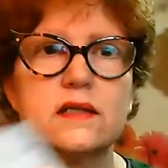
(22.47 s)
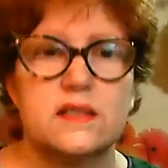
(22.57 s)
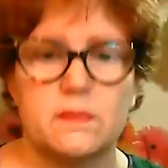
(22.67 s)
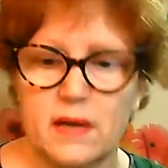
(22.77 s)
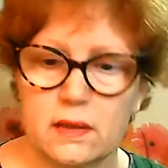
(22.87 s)

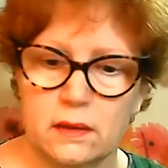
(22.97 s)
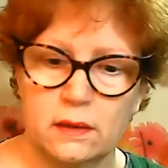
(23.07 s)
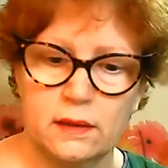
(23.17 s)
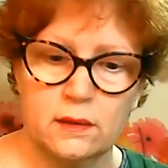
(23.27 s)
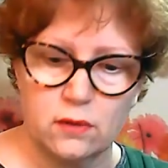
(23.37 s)
about a
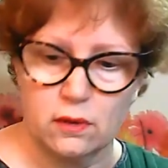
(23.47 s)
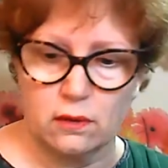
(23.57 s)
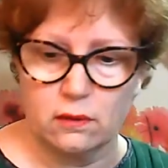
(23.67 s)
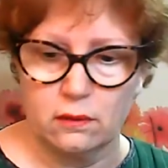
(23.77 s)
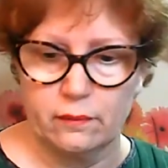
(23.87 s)
little
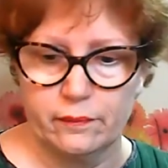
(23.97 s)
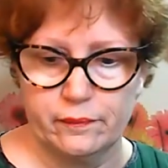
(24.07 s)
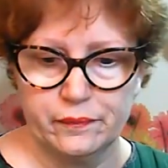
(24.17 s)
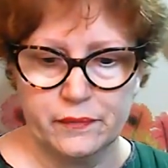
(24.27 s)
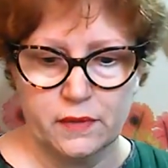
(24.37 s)
girl
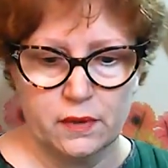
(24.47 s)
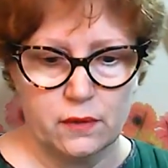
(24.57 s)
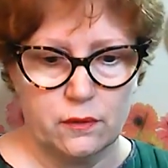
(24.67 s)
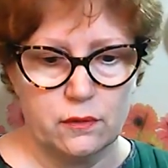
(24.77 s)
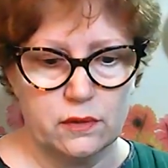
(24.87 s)

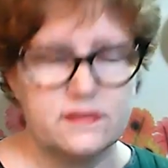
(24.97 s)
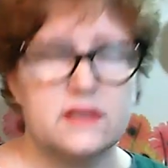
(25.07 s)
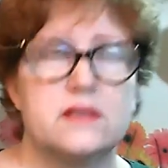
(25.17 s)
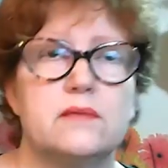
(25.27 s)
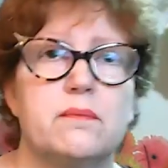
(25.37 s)
who lives
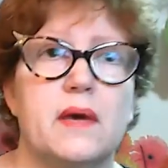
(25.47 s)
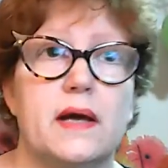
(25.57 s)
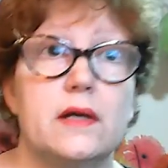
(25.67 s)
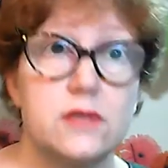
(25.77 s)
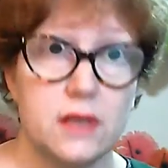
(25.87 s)
in
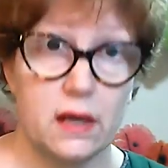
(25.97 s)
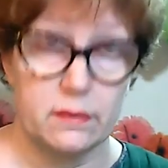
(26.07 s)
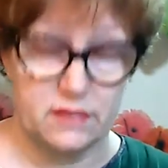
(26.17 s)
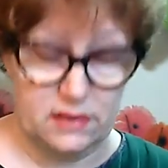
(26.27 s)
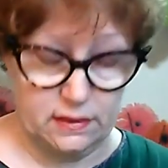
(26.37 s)
pioneer
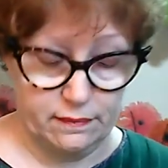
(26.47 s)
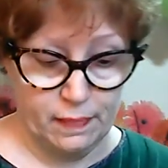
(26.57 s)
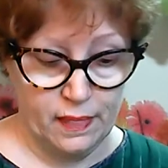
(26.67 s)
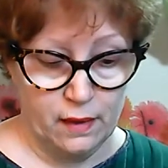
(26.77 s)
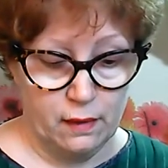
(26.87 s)
times
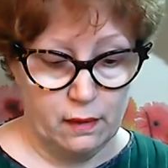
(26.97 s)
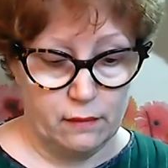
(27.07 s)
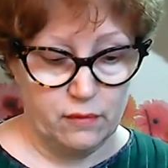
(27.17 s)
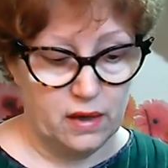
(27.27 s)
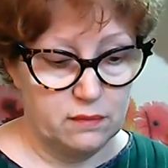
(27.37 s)

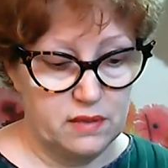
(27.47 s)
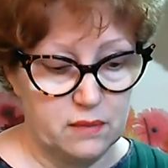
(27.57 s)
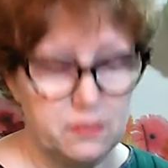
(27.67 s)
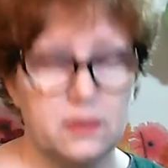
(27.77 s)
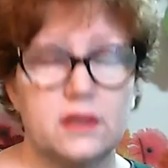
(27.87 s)
when
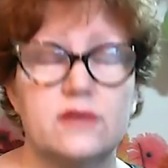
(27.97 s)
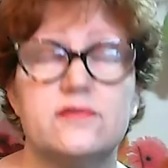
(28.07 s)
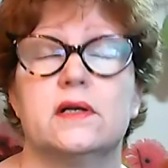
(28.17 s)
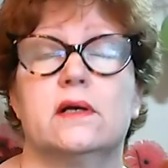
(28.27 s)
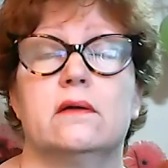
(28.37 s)
people lived
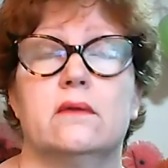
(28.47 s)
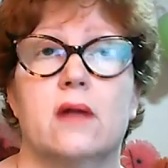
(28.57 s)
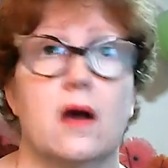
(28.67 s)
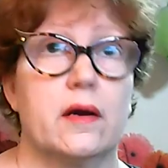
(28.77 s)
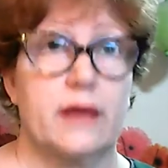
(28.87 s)
in
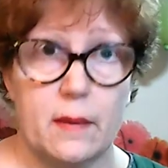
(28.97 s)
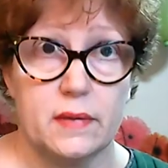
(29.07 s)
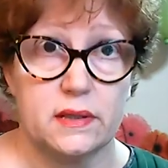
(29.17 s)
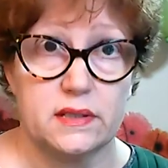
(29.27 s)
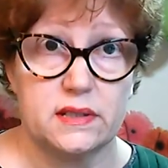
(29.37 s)
log
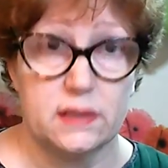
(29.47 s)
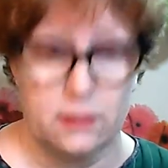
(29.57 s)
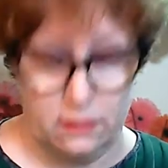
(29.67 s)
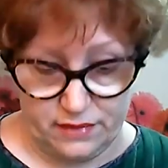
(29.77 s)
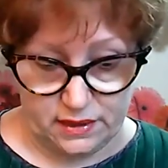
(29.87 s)
cabins
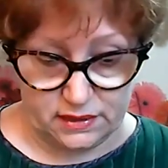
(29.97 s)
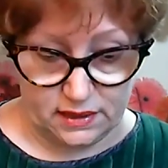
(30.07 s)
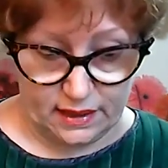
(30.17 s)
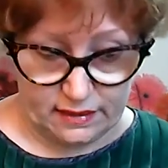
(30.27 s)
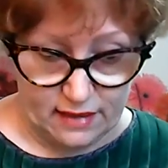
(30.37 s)
and things
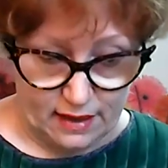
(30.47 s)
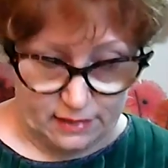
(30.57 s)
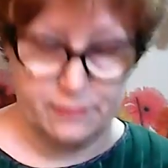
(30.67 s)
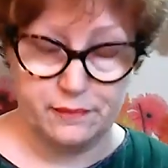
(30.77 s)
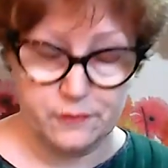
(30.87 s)
like that.
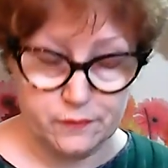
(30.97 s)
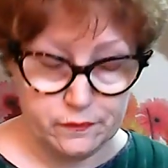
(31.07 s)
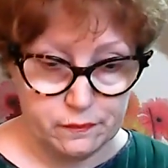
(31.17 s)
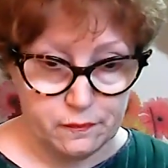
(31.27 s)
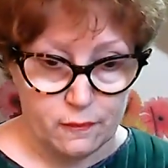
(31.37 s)

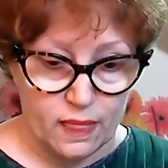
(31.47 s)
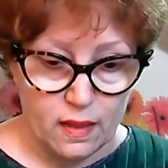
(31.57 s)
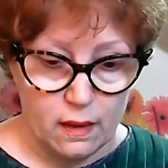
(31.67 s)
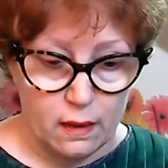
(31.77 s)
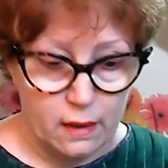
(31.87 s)

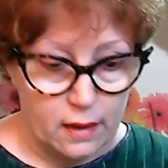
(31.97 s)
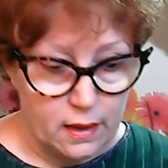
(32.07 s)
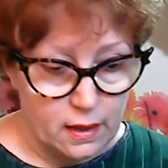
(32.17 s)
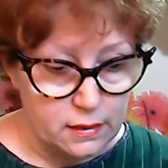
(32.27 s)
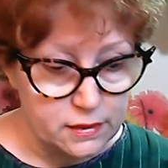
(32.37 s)

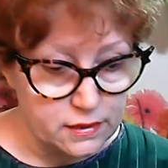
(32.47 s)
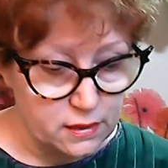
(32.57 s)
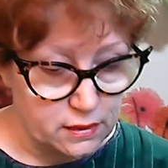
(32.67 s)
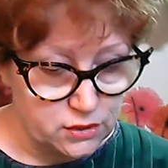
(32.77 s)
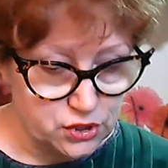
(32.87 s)
And
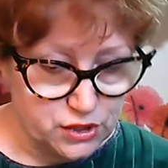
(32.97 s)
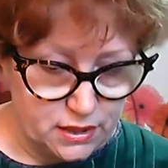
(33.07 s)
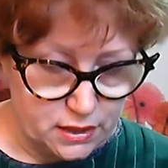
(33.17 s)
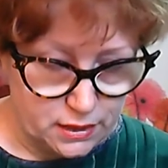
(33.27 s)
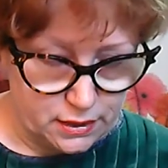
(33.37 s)

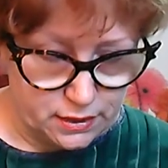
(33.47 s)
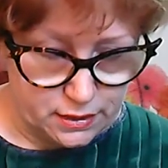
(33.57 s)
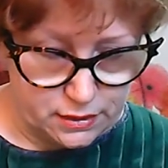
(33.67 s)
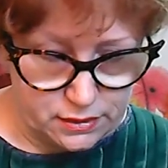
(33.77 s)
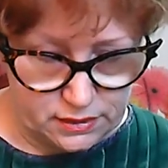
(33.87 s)
she
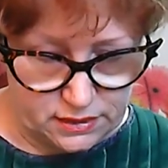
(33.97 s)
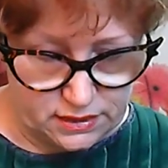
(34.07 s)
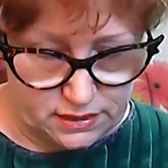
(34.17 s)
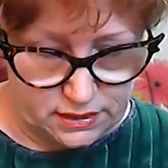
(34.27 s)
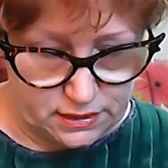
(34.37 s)
is,